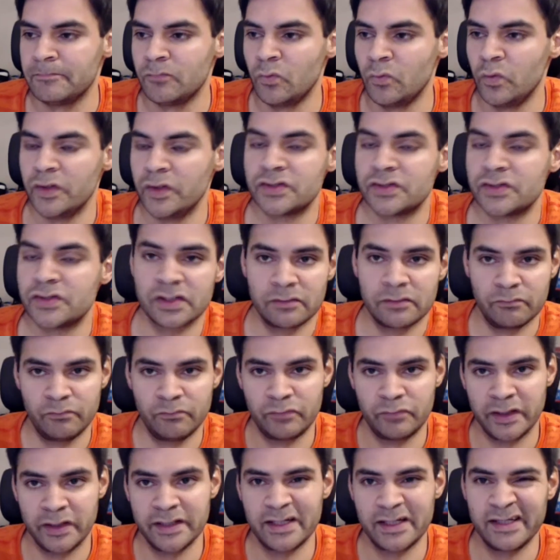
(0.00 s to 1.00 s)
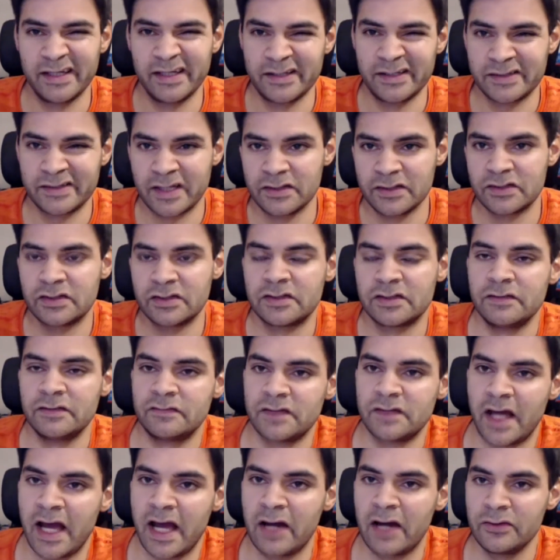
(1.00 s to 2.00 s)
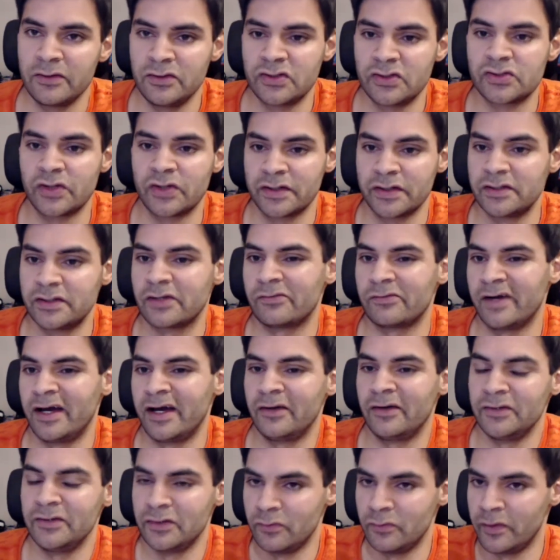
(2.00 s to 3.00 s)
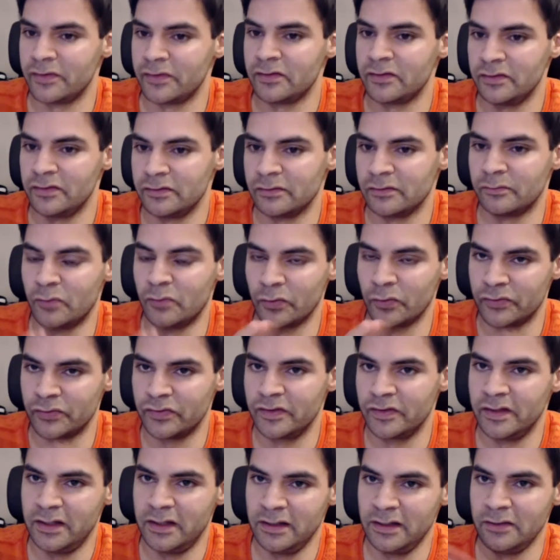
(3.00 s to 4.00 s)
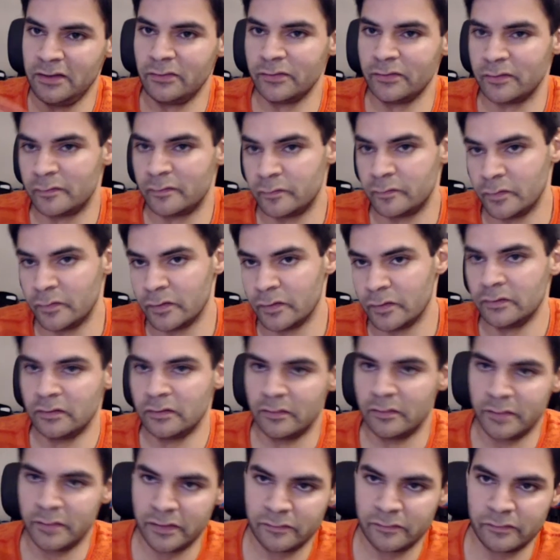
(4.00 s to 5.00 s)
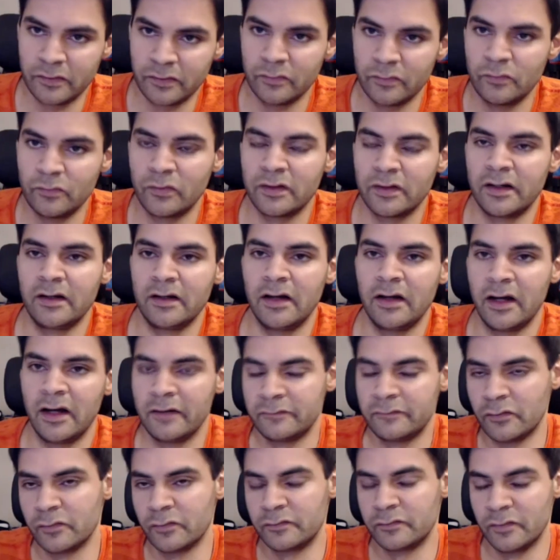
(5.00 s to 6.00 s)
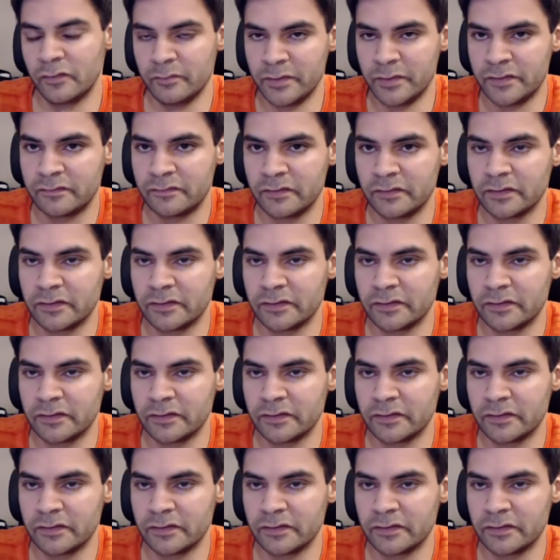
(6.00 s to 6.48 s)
which braking is sensitive to how you strike the ground, whether you're more to the heel, the foot, the midfoot, forefoot, midfoot.